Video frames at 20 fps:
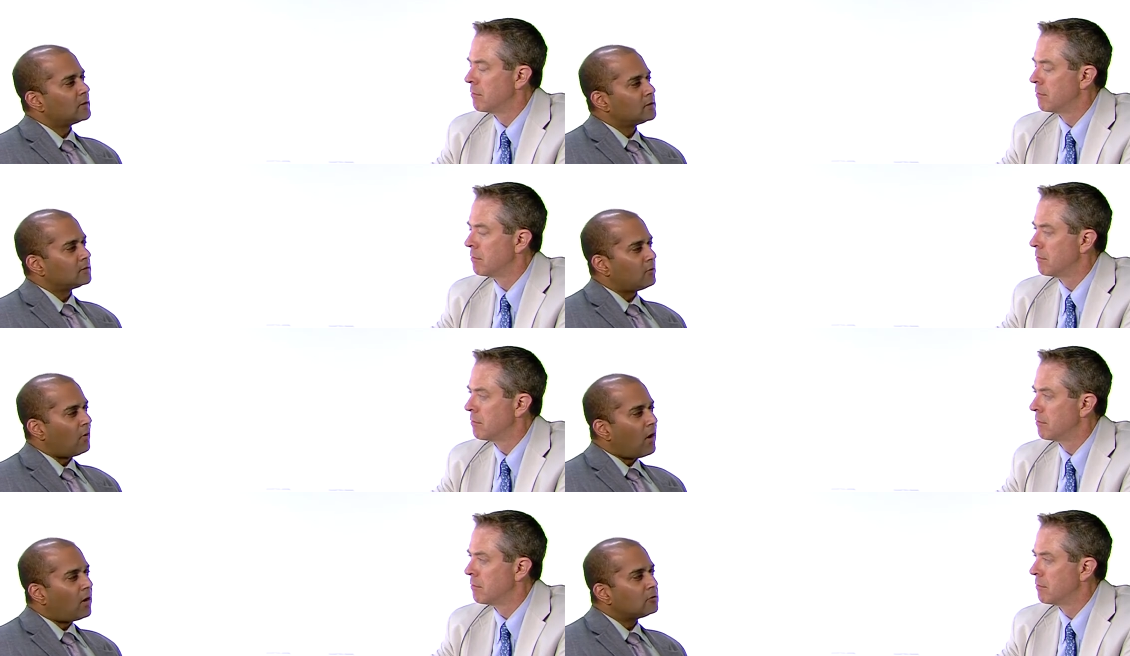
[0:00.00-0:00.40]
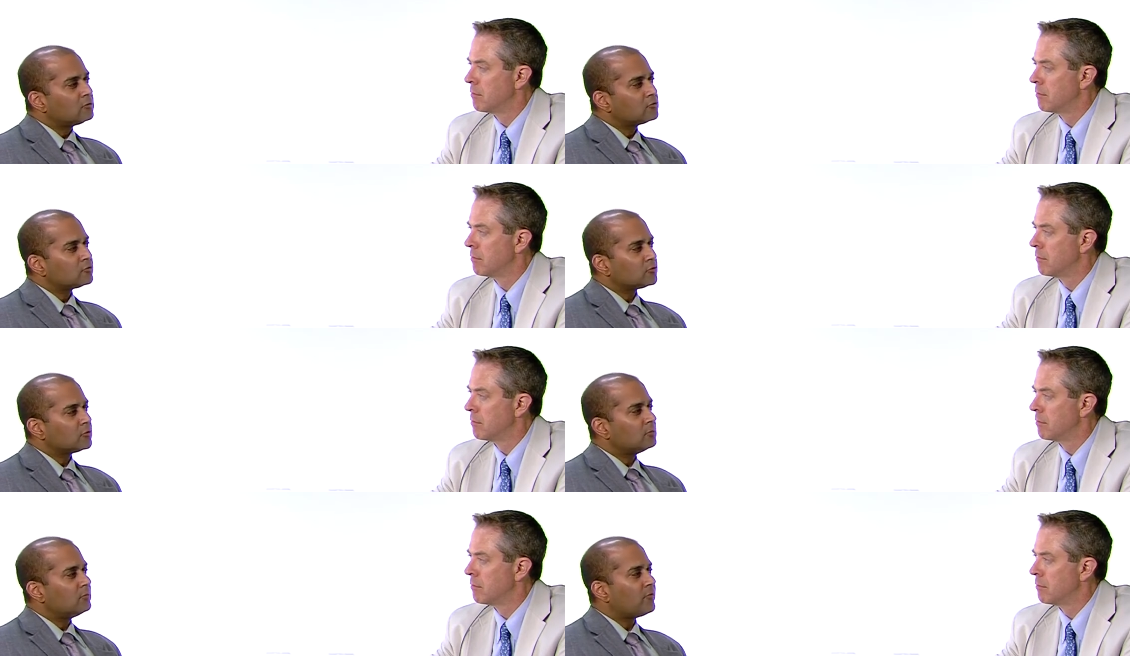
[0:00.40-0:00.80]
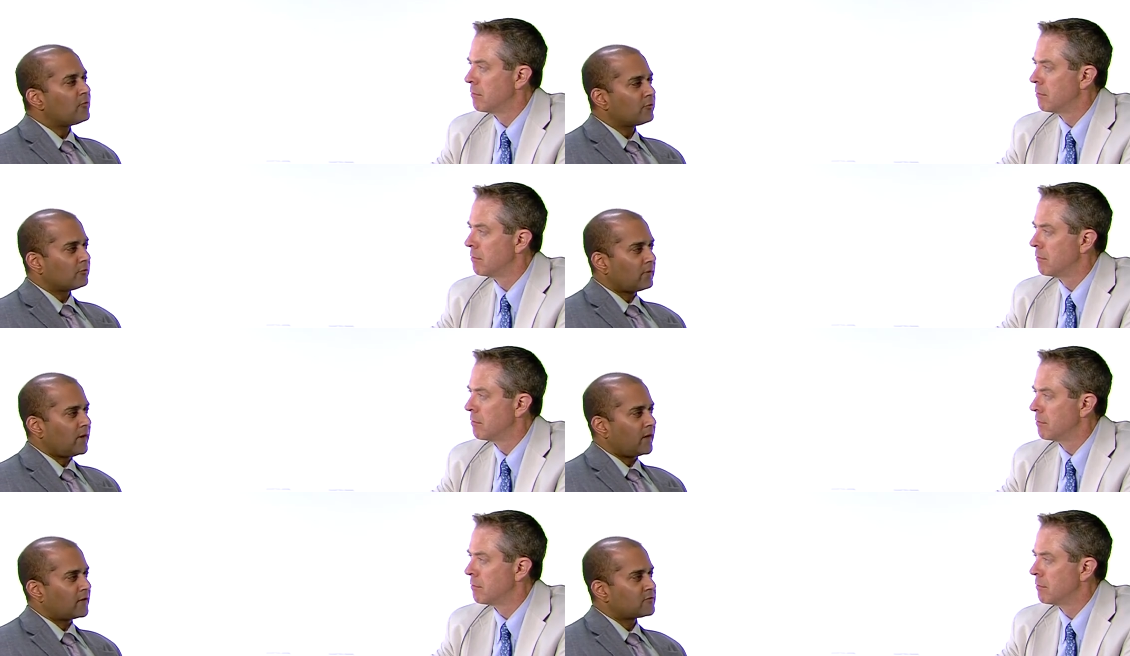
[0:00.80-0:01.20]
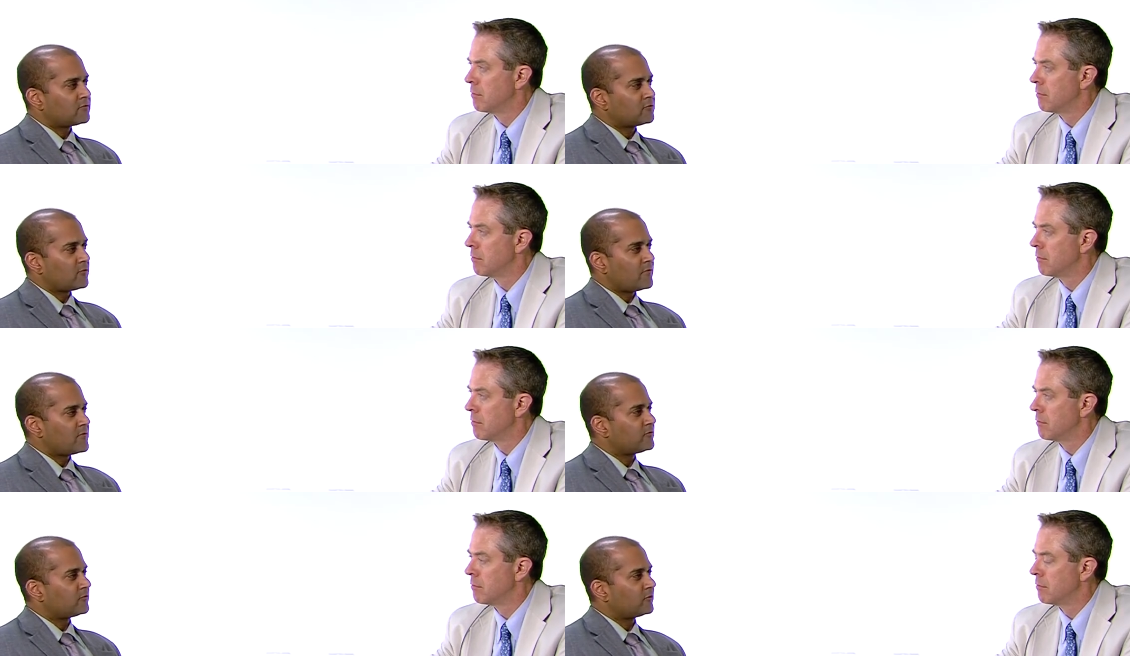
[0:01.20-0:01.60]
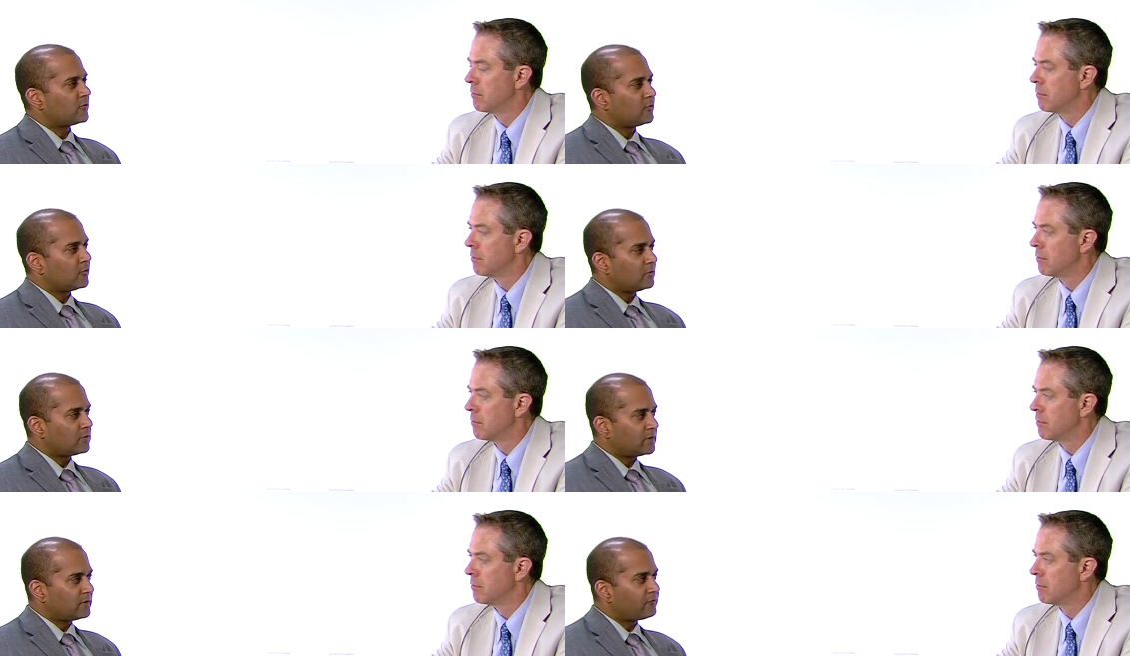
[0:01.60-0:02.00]
Speaker 1: long-term threat to the
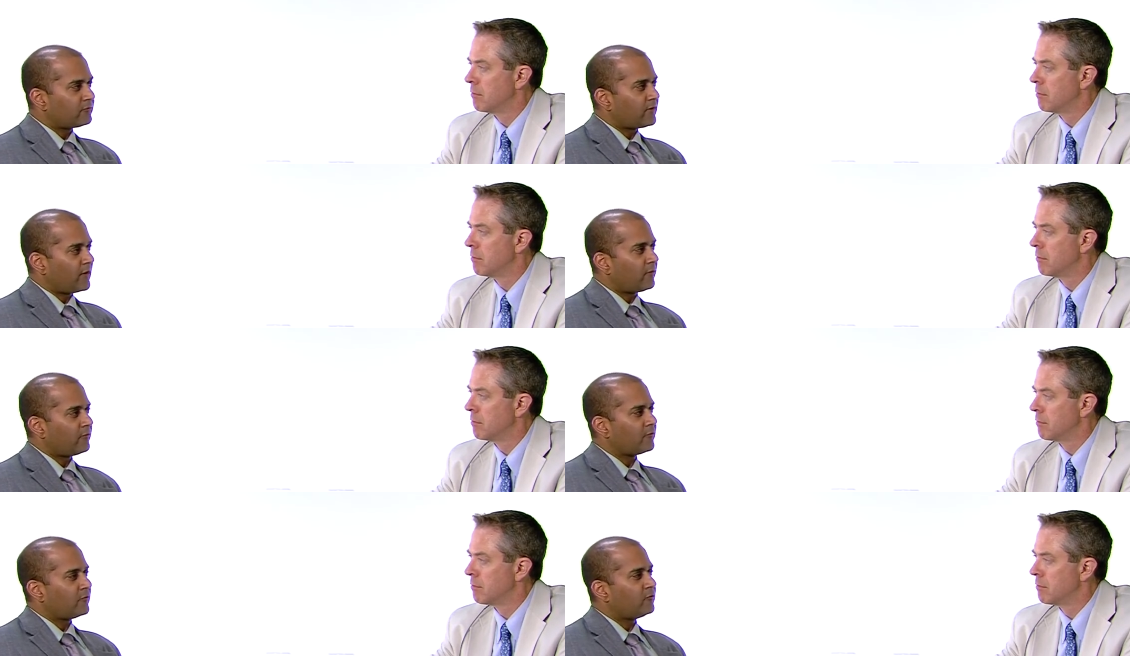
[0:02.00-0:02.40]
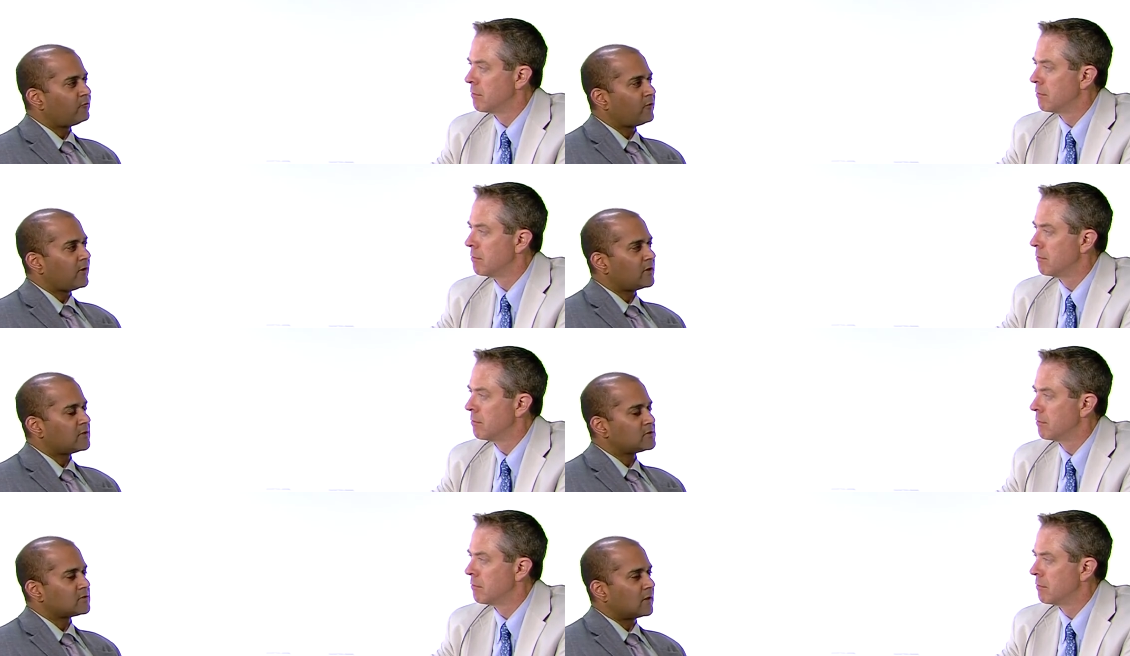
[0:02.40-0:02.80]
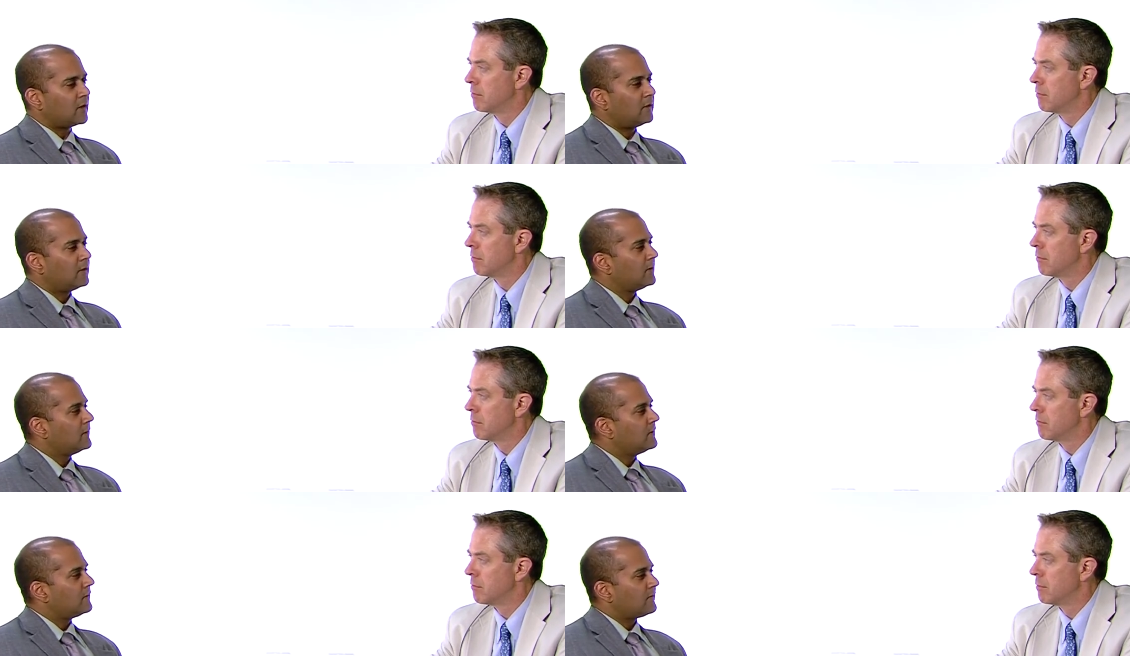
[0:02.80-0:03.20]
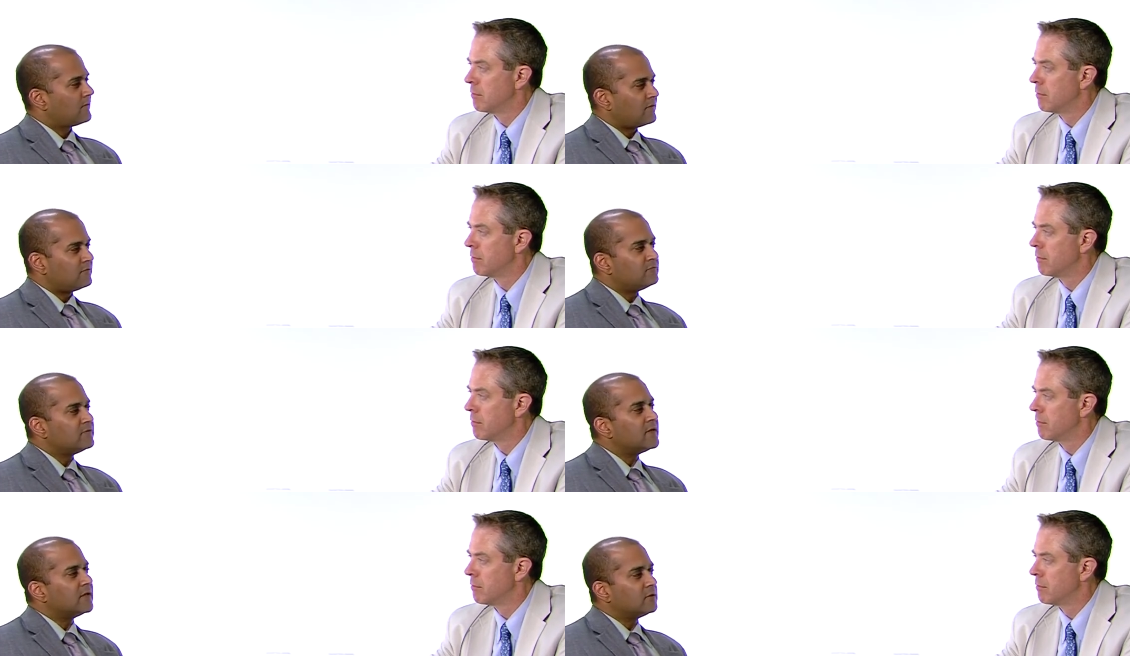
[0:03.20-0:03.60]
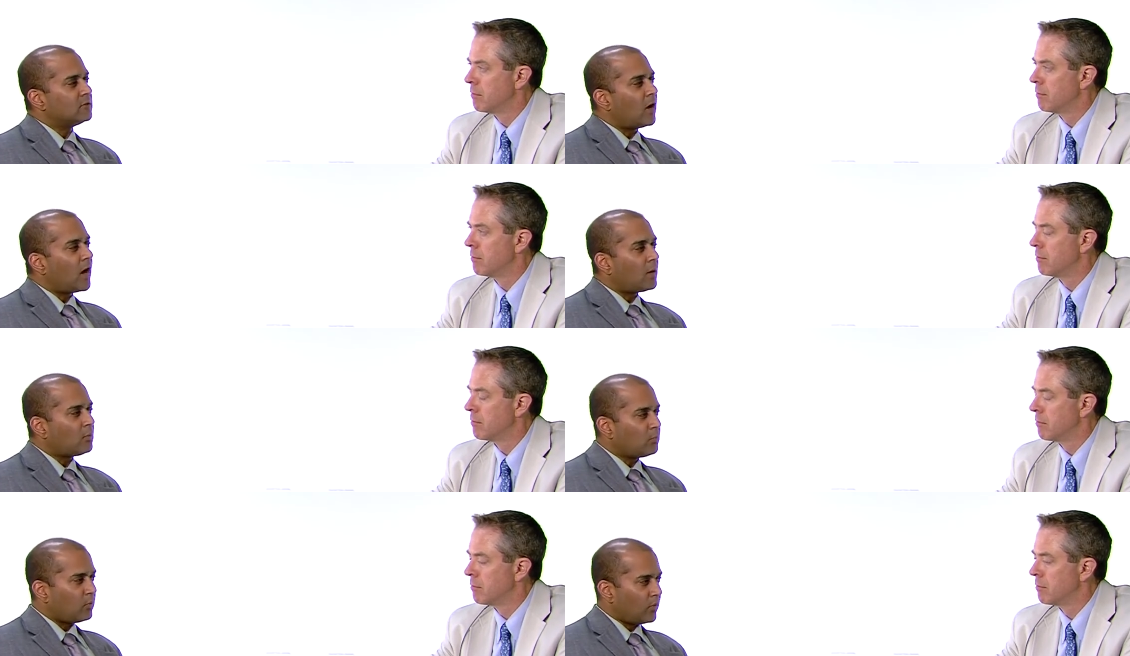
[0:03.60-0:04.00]
security of Southeast Asia than
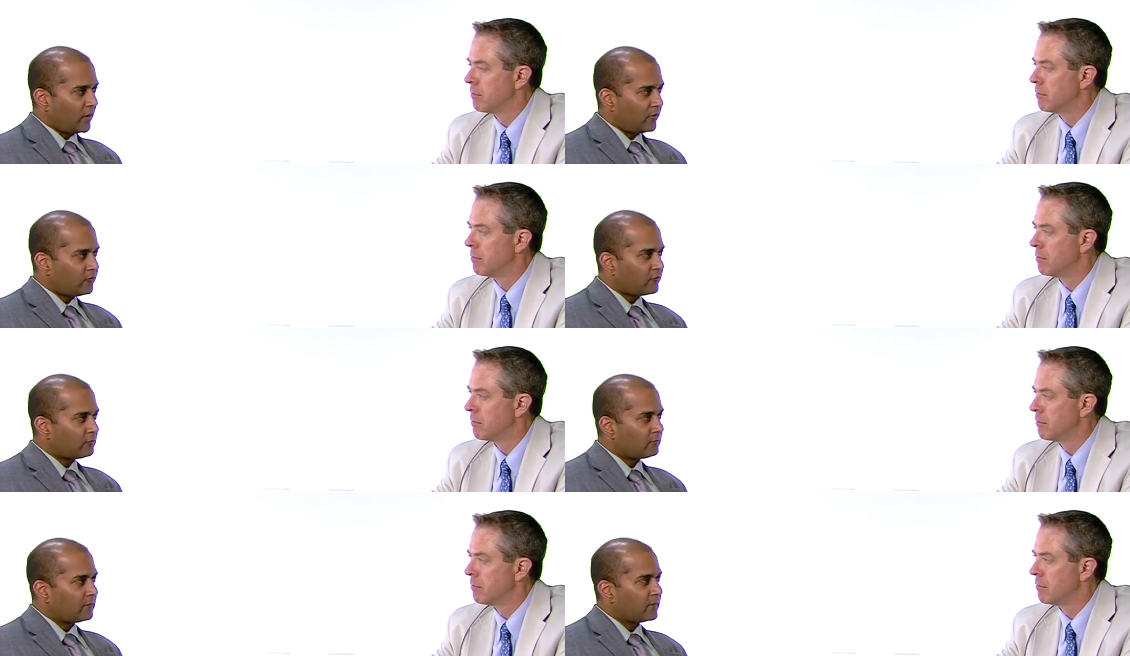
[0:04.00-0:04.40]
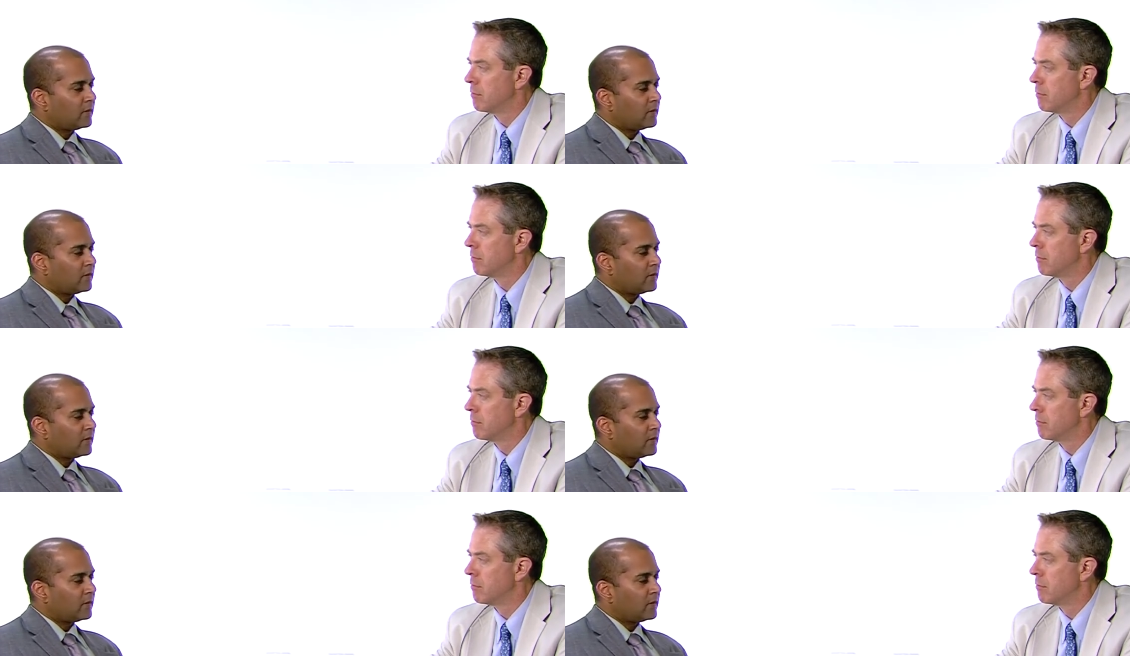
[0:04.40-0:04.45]
Vietnam was.